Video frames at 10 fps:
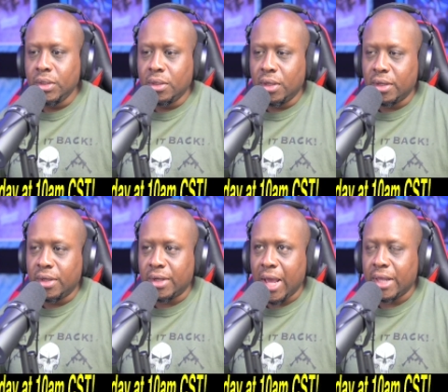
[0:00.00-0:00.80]
Look
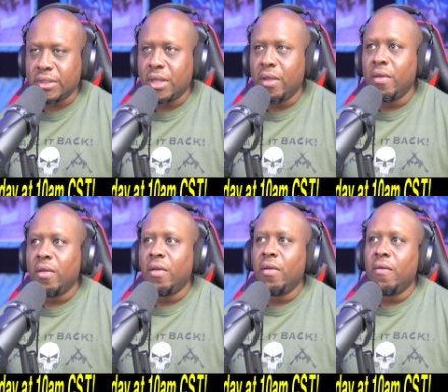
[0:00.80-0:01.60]
here, guys.
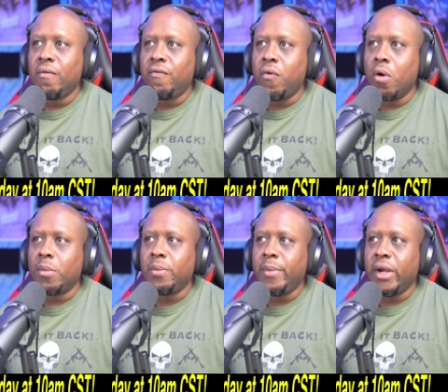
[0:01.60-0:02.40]

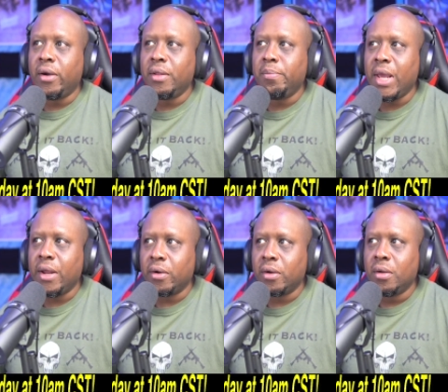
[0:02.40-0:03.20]
Former Maryland
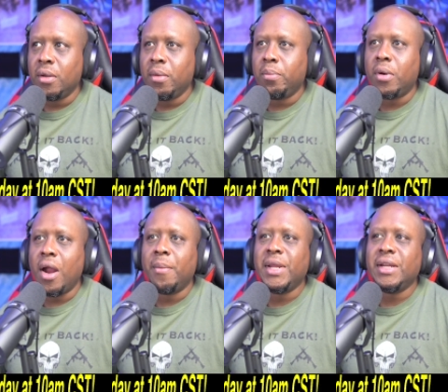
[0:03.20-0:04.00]
mayor,
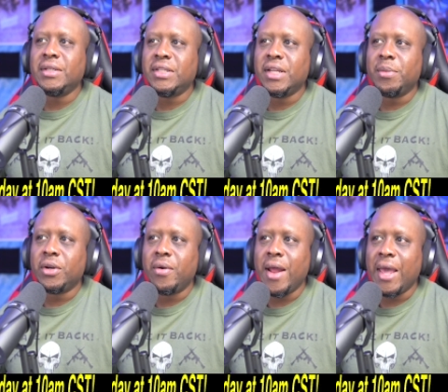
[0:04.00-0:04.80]
prominent
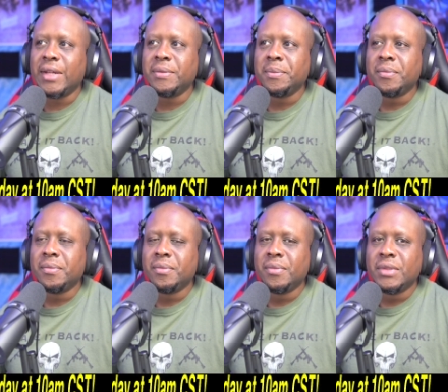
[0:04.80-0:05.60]
Democrat,
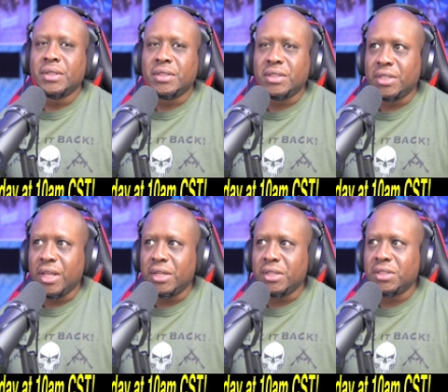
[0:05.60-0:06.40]

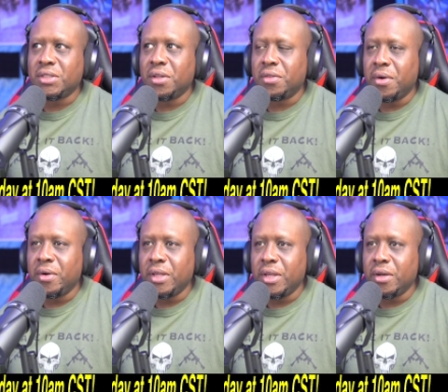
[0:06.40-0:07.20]
sentenced to
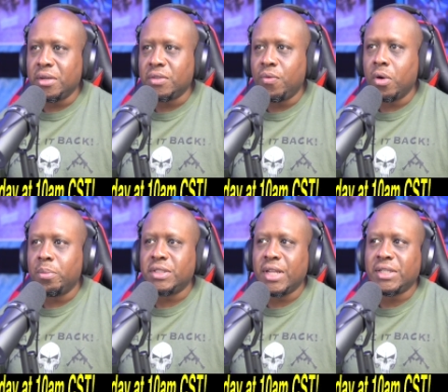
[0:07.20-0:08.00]
30 years for
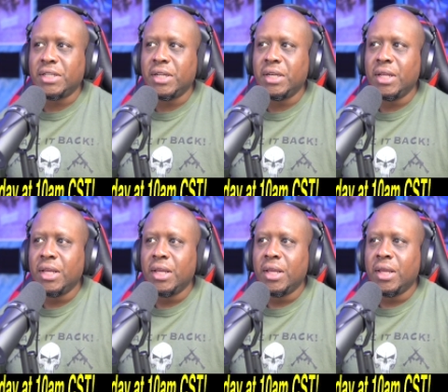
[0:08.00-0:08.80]
possession
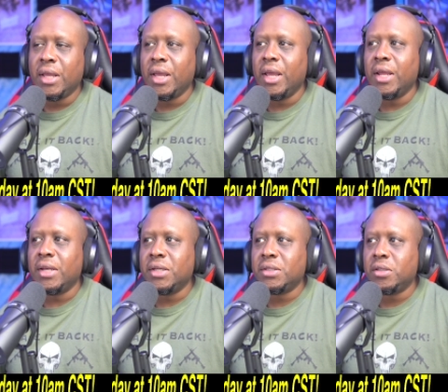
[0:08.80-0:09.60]
and
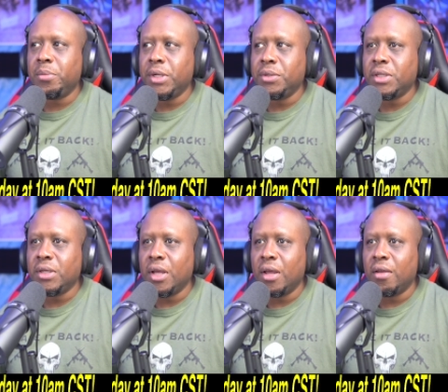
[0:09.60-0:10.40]

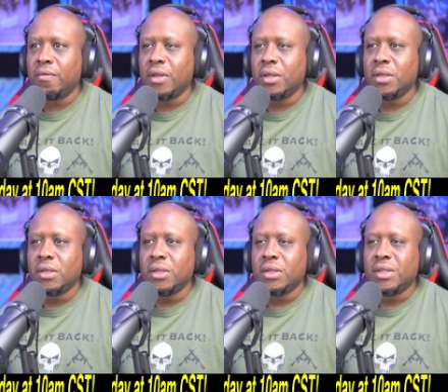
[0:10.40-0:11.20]
distribution of
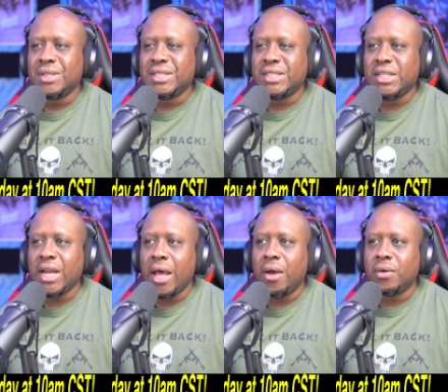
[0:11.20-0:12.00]

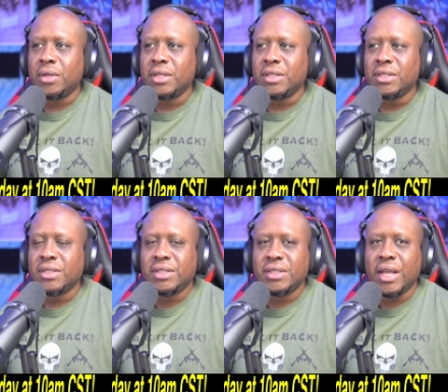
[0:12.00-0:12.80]
child
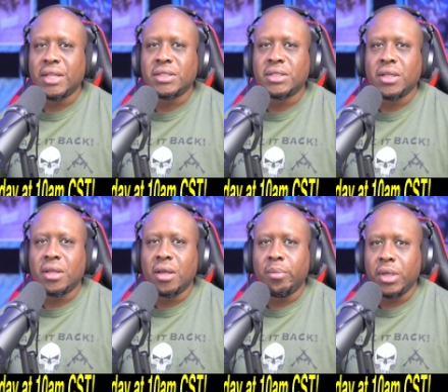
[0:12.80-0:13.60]
sex
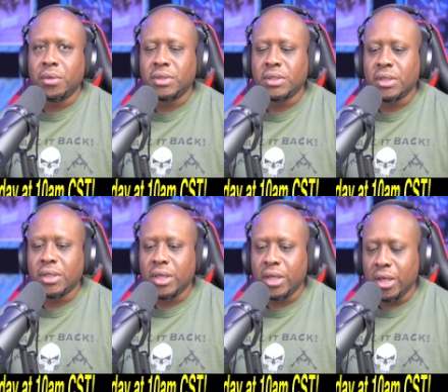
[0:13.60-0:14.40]
abuse
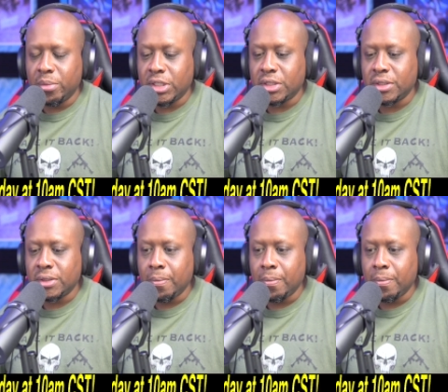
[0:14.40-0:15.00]
images.